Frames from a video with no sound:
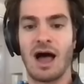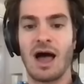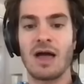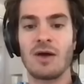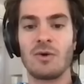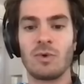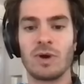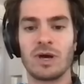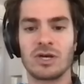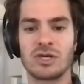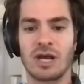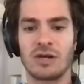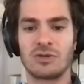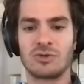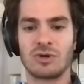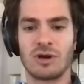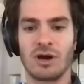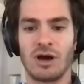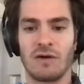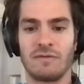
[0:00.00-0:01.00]
I wish
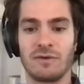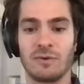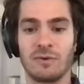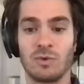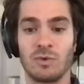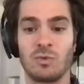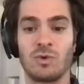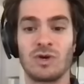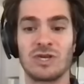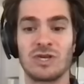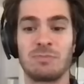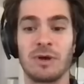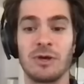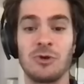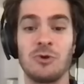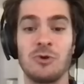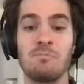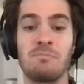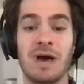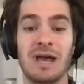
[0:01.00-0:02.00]
Andrew Garfield would whisper,
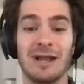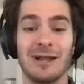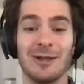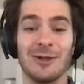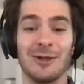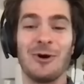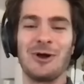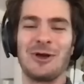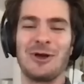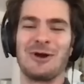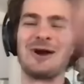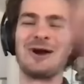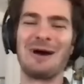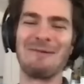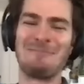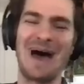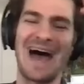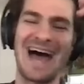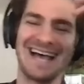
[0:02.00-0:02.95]
you better lawyer up,